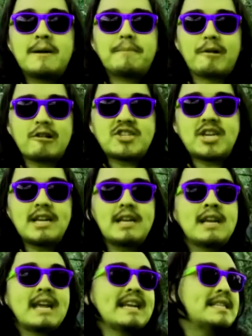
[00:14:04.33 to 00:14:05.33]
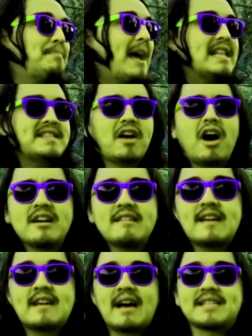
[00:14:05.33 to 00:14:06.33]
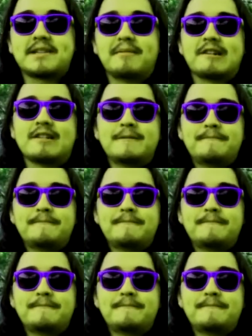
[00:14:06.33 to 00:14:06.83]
merchant expense onto the customer.